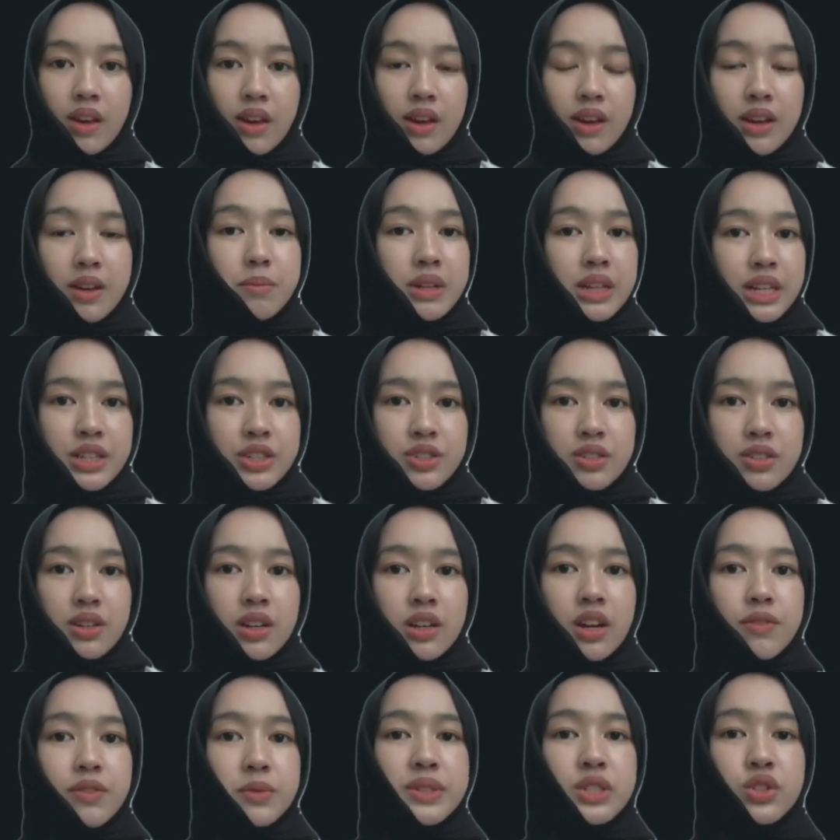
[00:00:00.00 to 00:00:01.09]
In Malaysia,
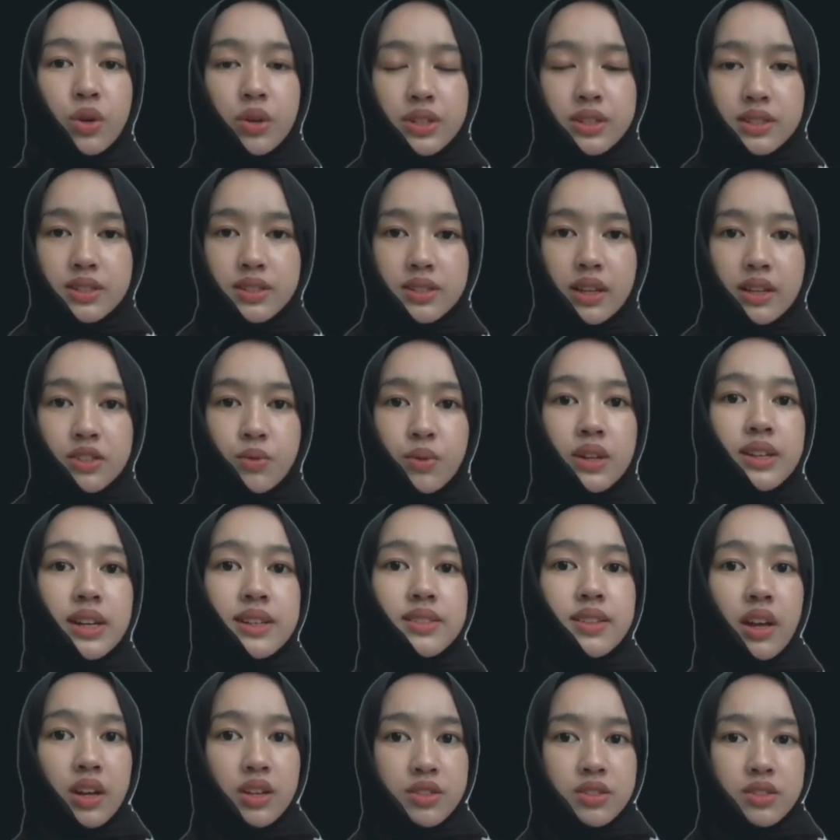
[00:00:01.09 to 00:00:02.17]
government choices as well as
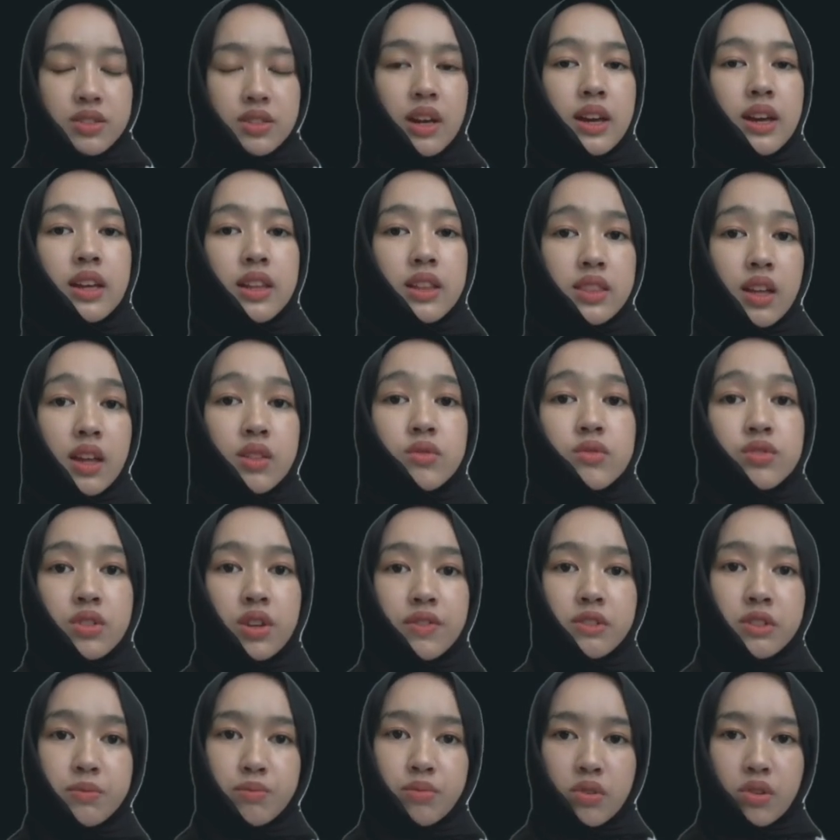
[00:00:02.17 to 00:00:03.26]
action intend to solve
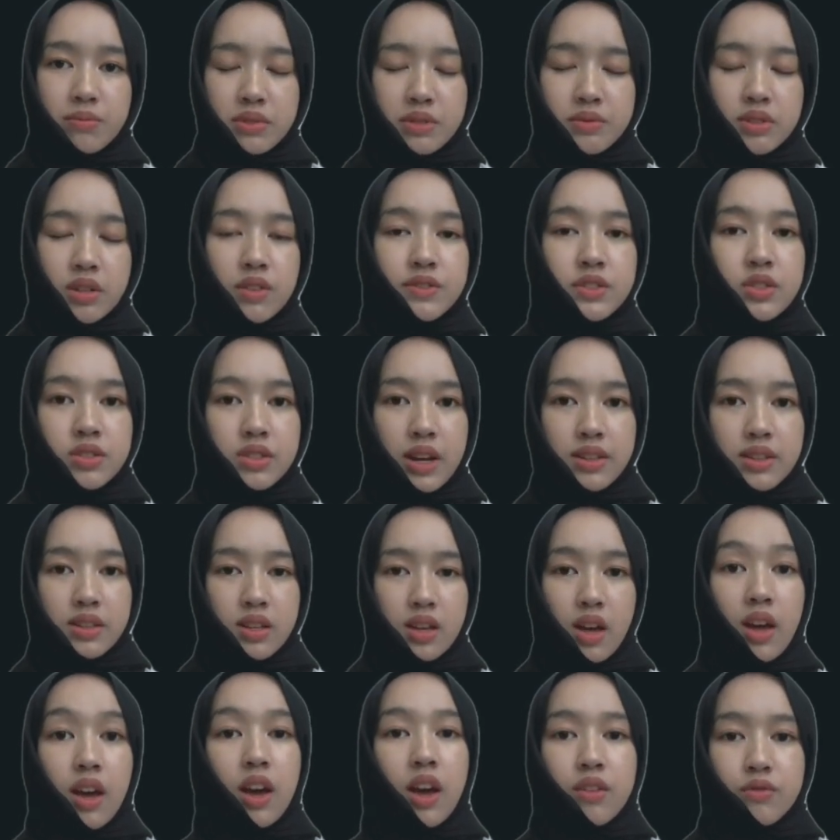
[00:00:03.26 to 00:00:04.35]
the problems of society
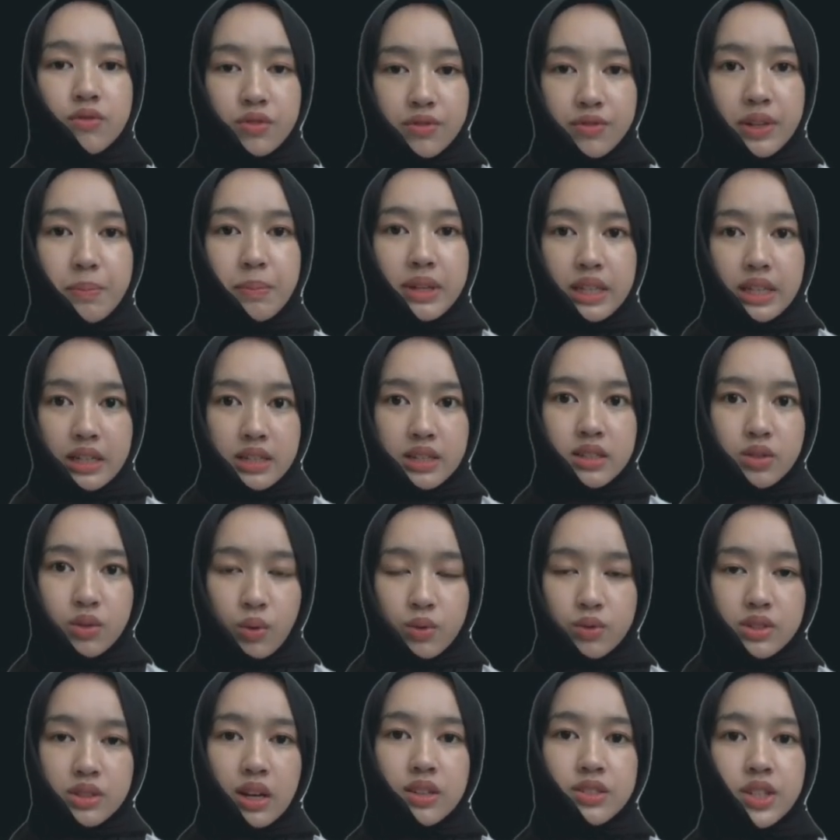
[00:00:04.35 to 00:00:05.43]
and fulfill particular
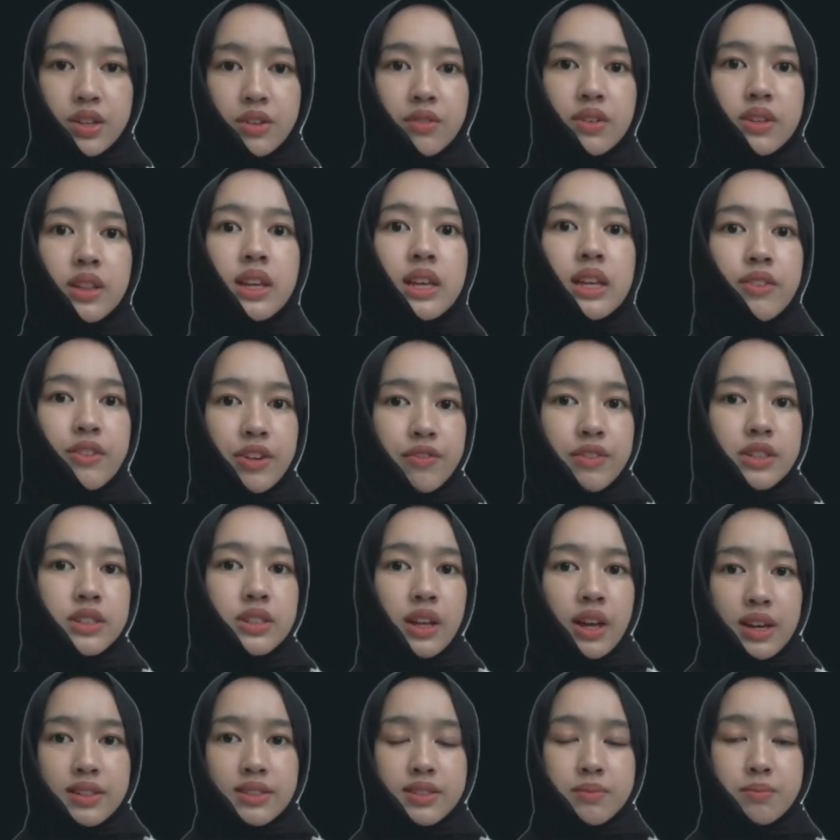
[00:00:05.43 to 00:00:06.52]
goals are generally referred
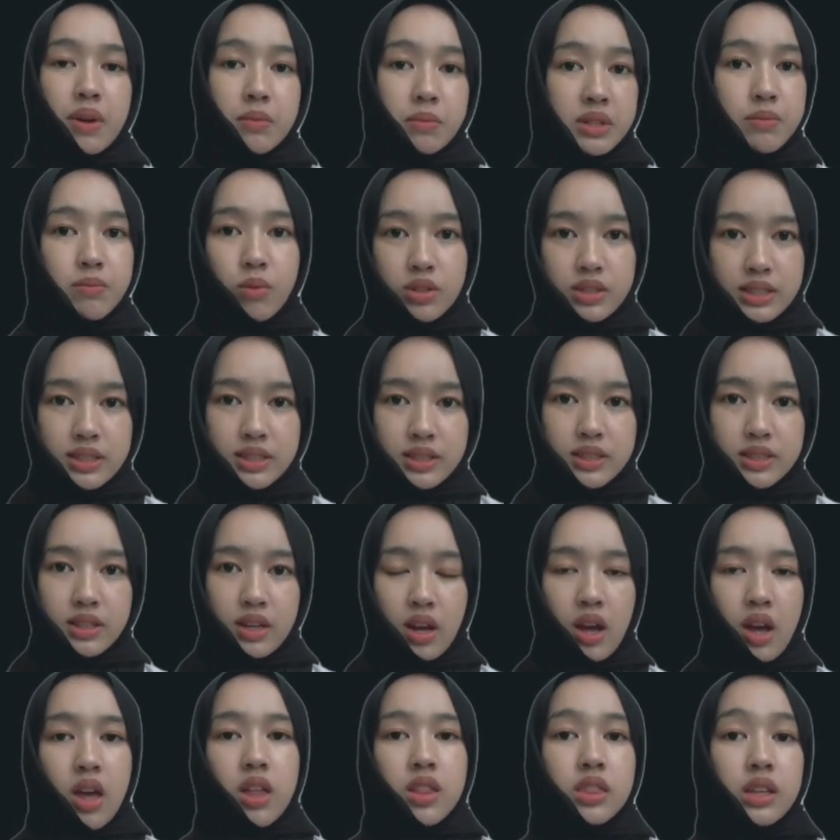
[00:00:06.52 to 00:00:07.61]
as public policies.
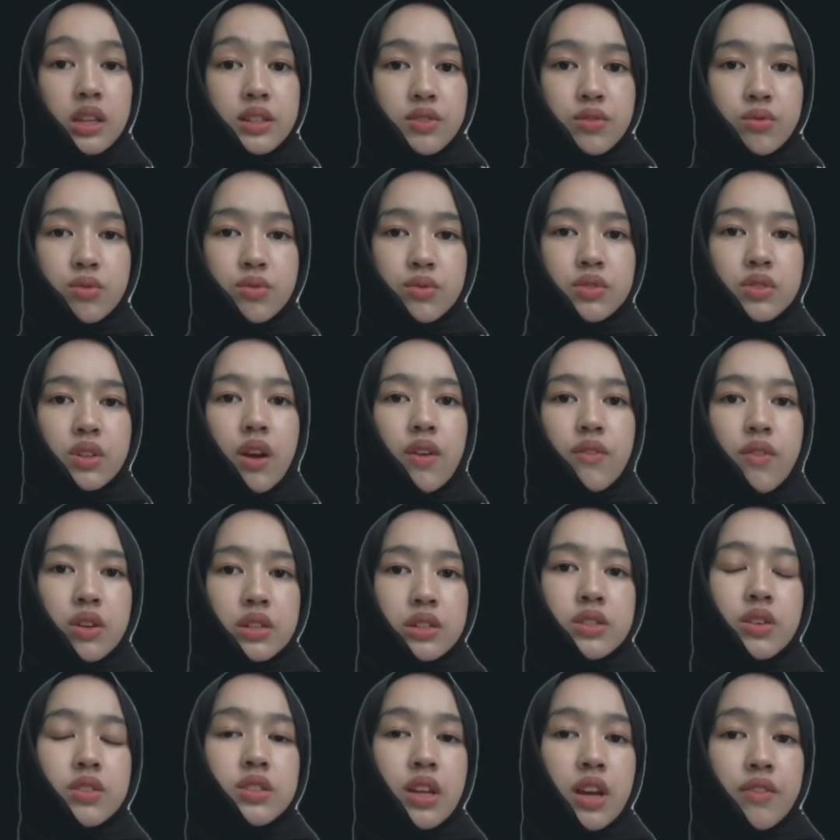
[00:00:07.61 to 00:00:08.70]
These rules focus
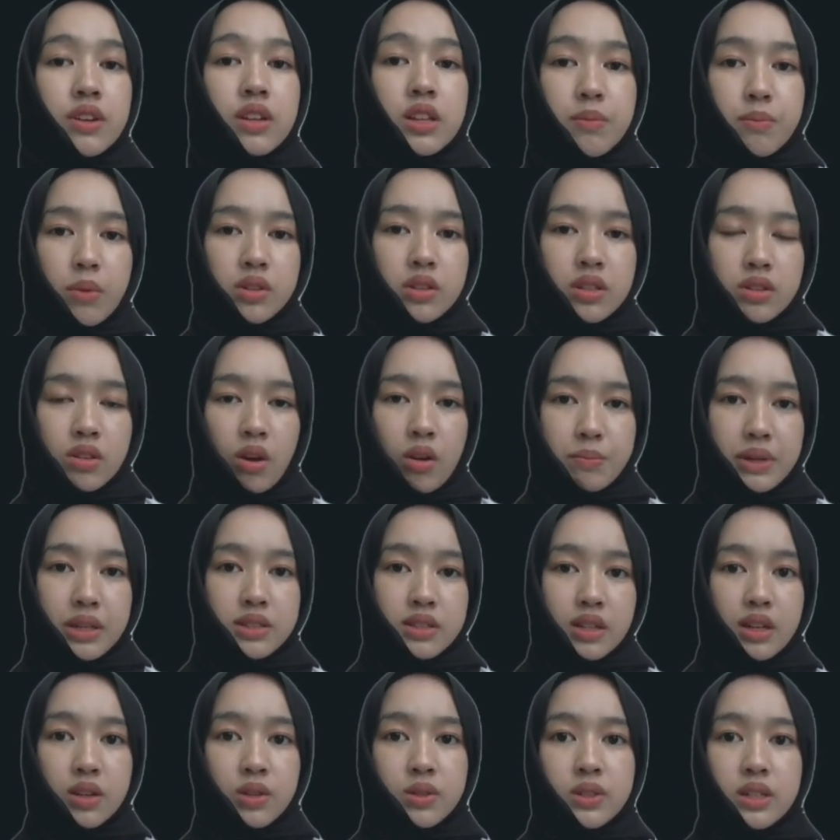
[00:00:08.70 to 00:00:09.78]
on several important topics
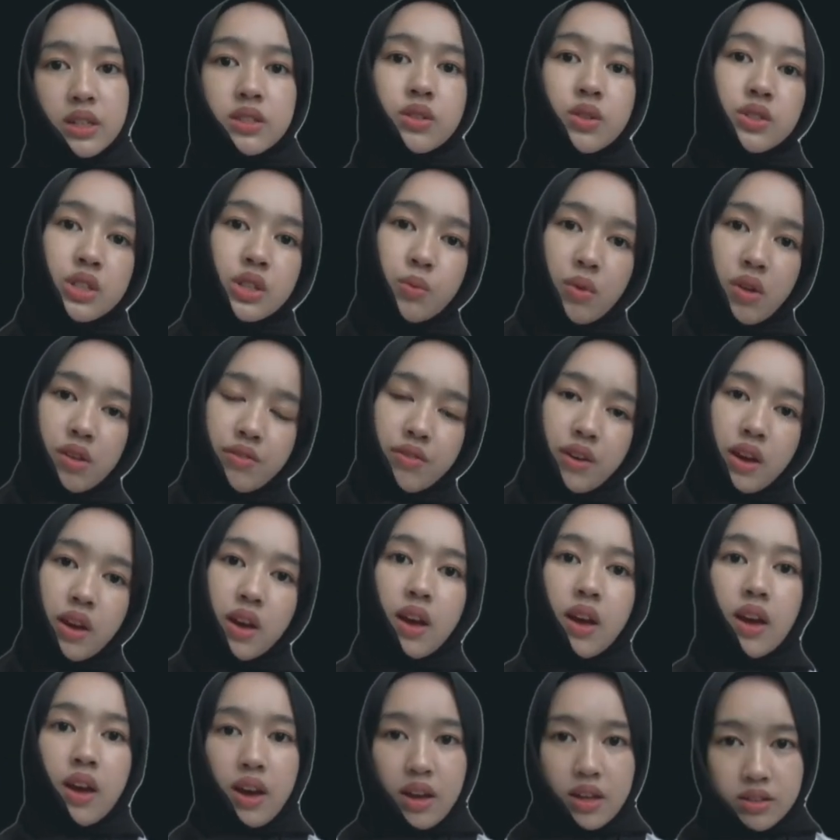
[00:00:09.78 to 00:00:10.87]
including social welfare,
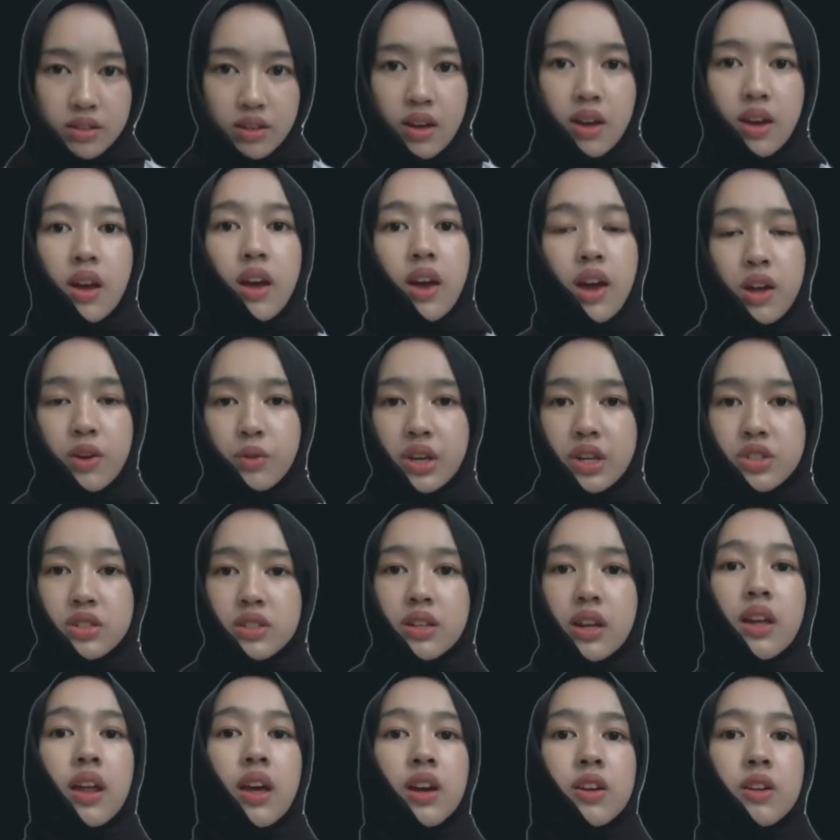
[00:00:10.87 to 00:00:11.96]
healthcare, education
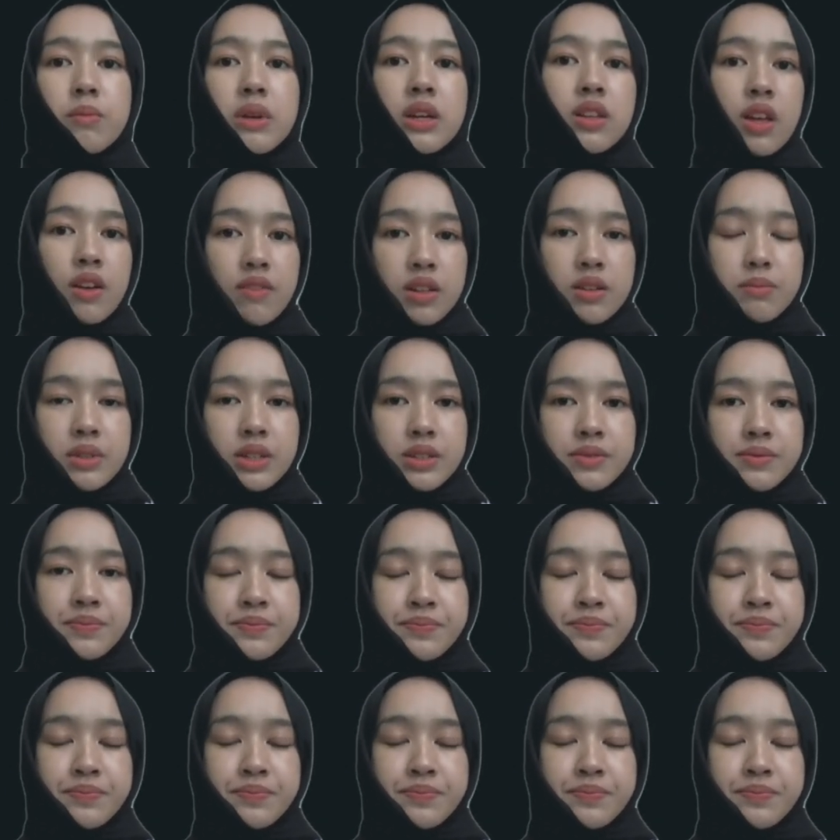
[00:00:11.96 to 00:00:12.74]
and economic development.